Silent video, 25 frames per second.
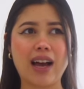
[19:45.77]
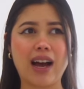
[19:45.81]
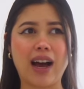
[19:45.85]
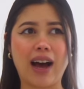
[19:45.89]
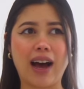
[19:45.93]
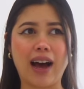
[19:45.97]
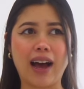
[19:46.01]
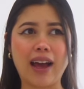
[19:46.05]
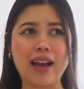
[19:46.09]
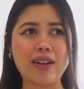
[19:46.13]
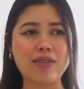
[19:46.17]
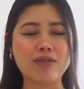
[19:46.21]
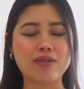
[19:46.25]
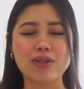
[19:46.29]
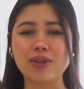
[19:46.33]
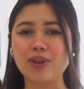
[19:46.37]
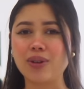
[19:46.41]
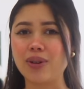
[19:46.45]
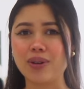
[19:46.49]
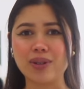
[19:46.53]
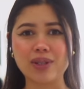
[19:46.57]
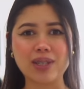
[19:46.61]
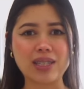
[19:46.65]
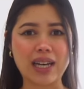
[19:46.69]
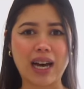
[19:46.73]
I have
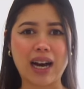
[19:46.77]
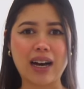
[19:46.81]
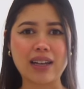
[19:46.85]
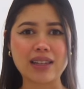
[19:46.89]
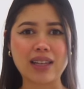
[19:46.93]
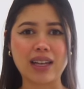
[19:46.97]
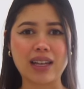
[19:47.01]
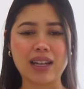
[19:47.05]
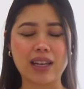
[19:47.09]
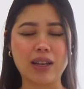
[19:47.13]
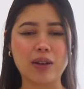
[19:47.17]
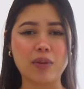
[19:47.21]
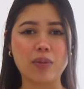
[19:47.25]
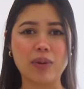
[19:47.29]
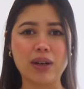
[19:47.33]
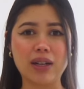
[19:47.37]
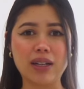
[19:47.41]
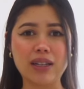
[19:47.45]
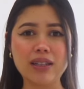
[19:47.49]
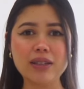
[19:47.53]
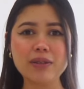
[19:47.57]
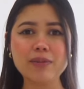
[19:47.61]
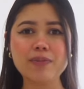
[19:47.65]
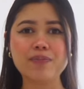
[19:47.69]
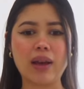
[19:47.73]
no doubt that He
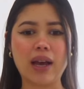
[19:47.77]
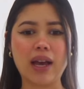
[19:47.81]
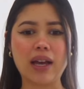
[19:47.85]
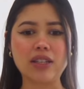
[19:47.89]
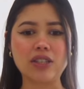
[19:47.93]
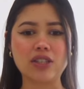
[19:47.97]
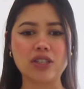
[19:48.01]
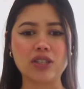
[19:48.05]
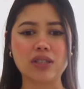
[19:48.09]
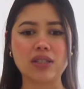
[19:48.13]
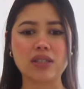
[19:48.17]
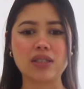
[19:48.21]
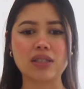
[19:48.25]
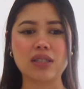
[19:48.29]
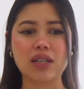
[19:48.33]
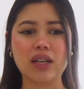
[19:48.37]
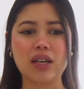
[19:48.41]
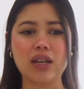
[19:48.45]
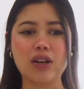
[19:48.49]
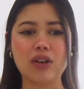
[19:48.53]
will, and just